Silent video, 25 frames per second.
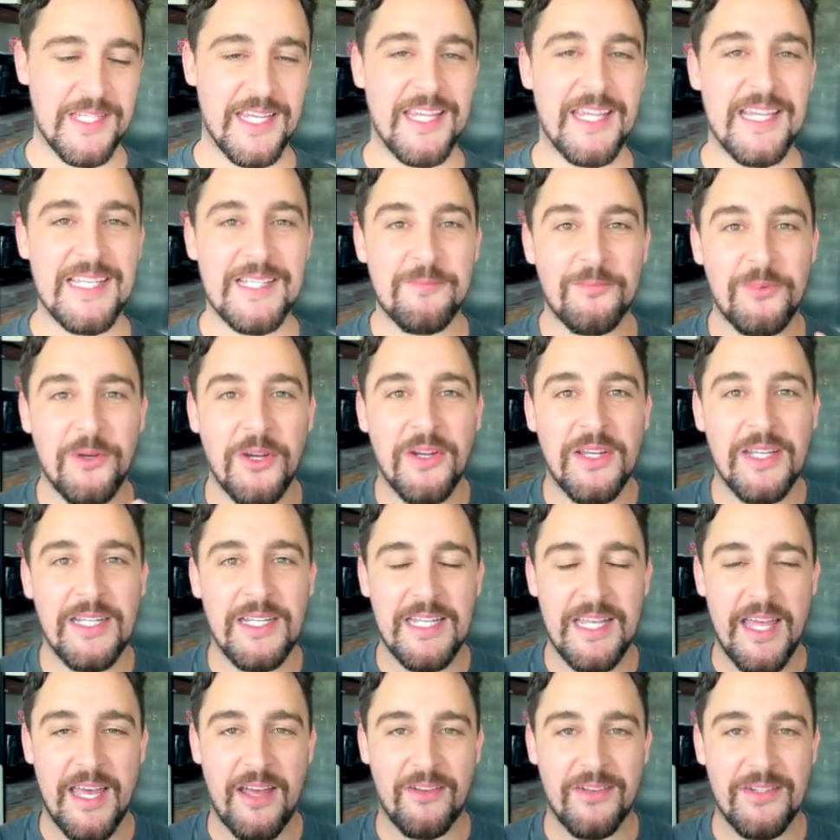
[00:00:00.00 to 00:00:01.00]
It gets
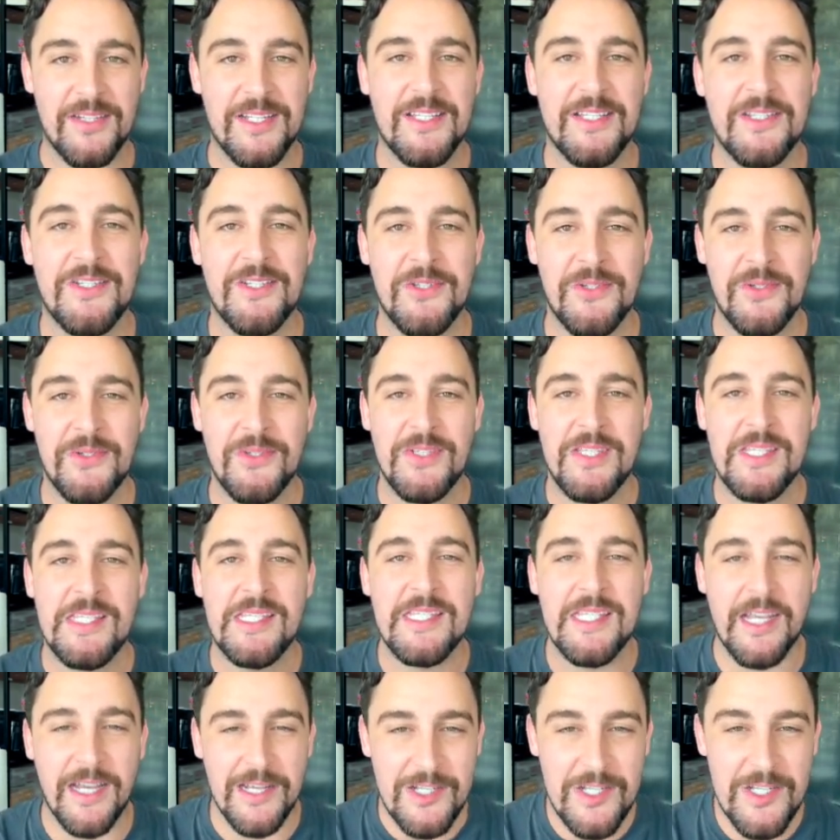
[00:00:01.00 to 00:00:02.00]
broken down to
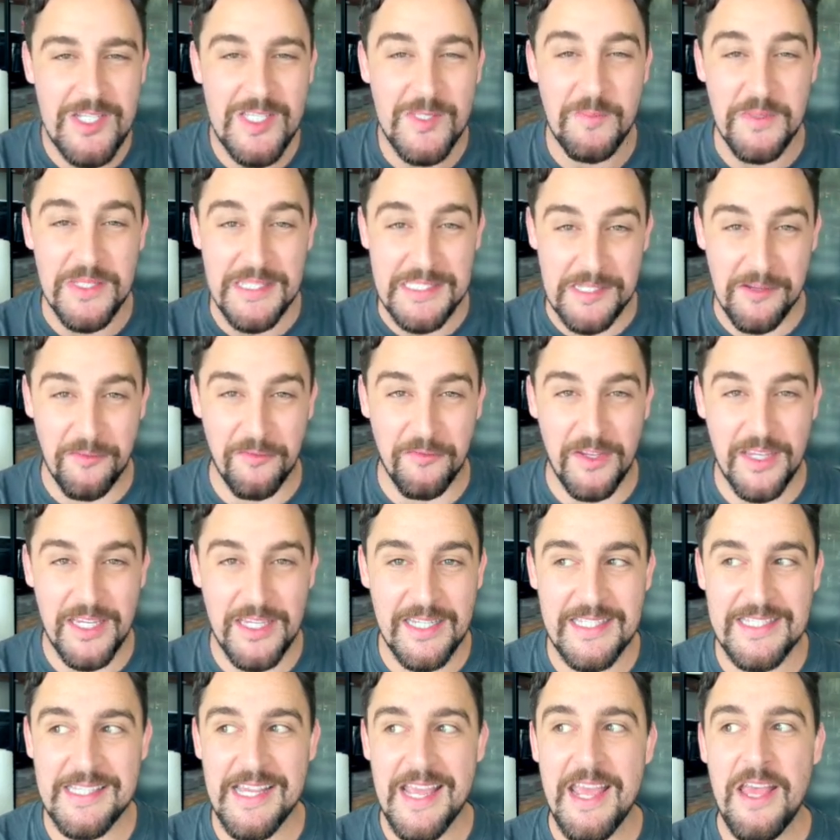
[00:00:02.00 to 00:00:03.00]
such
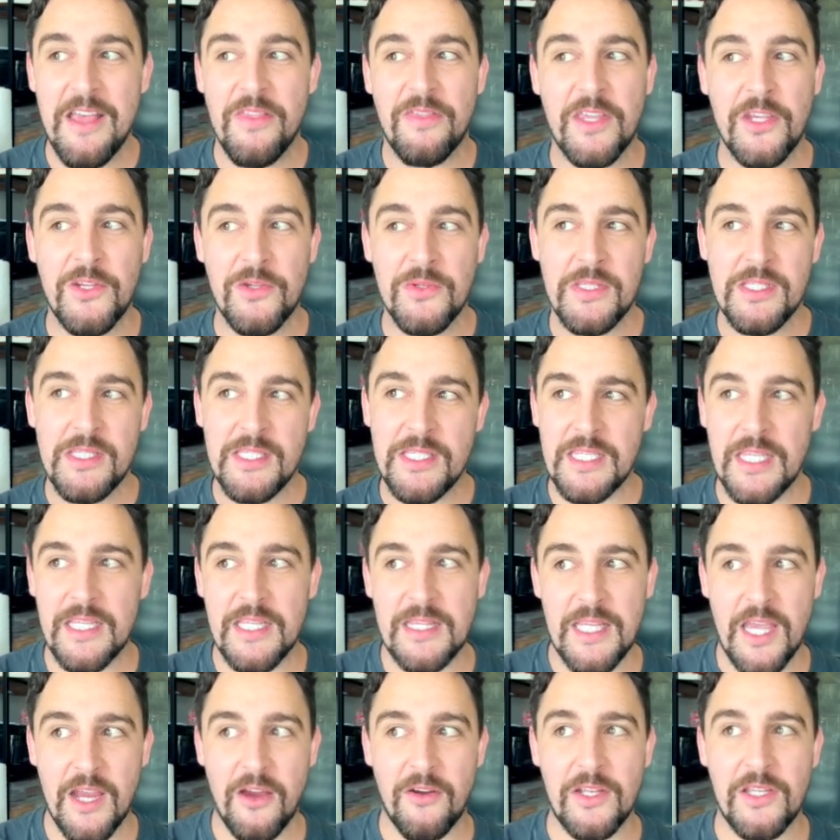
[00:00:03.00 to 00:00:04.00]
specifics that you
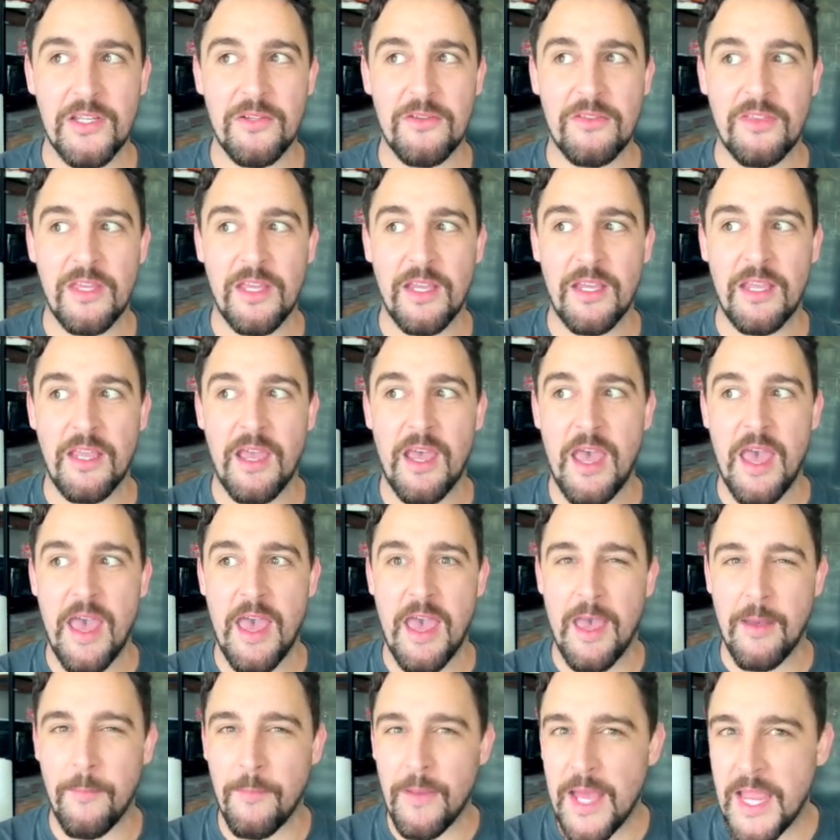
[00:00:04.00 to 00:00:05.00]
sit there and you think,
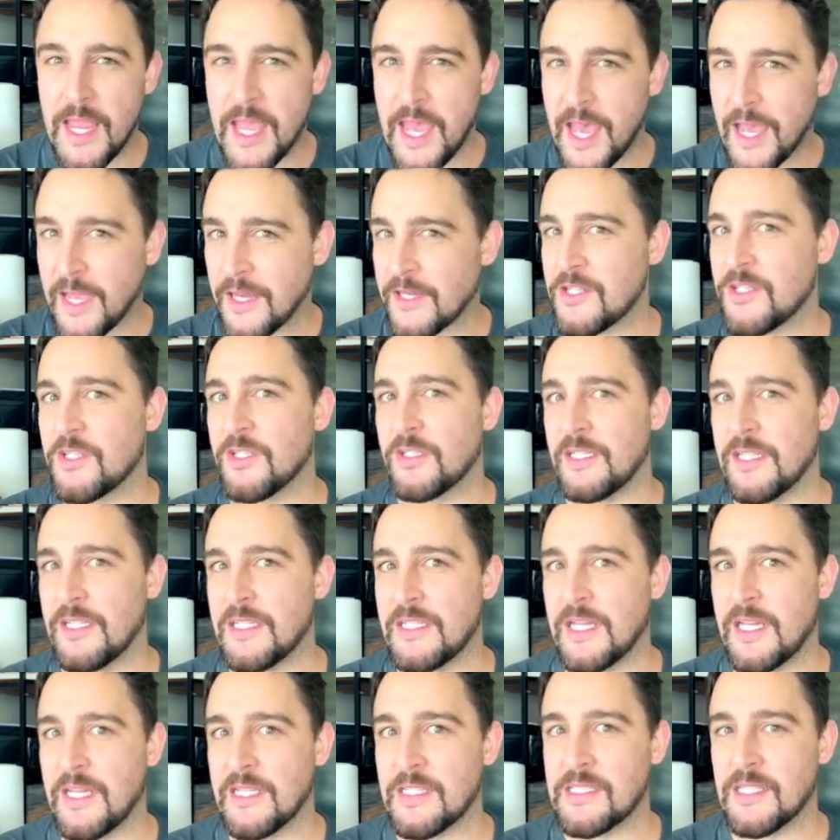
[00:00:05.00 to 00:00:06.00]
am I actually a
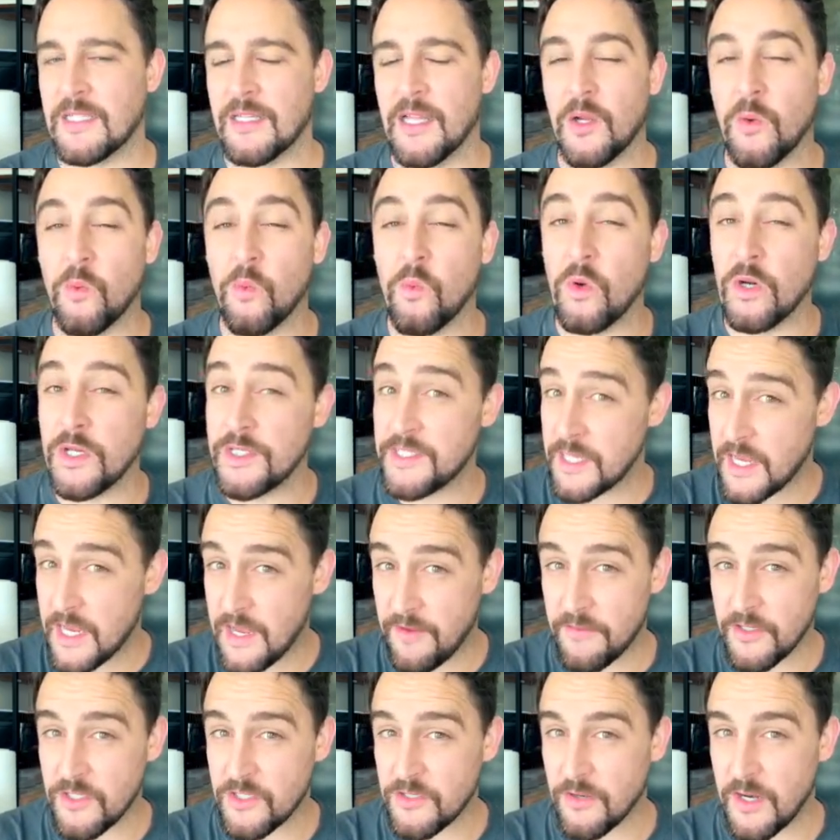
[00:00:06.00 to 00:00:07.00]
dancer? Like, was I
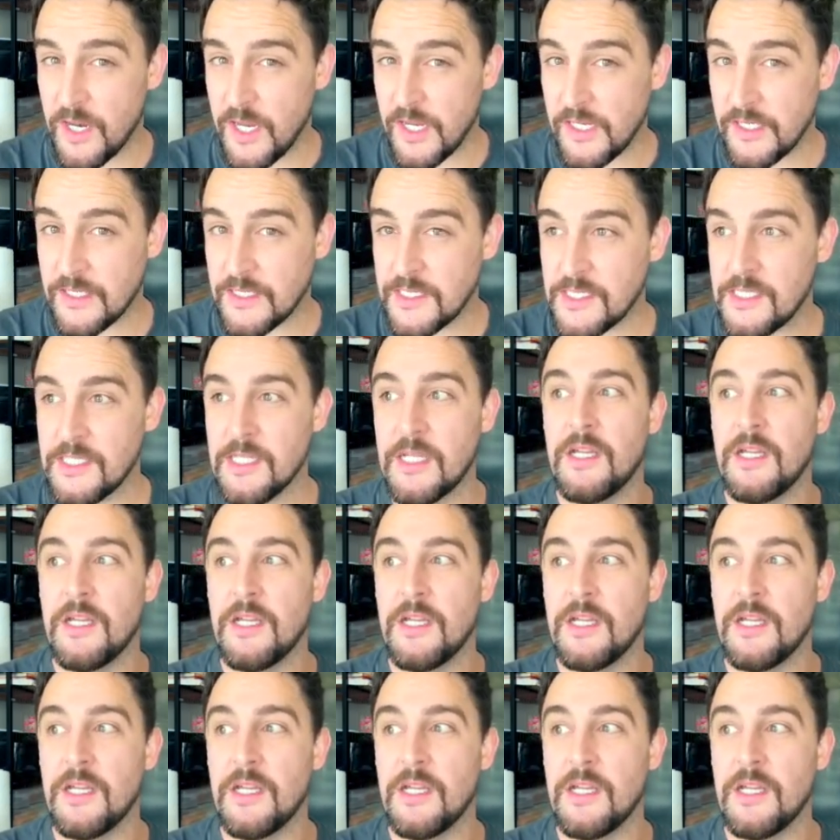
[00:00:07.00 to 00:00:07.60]
ever trained?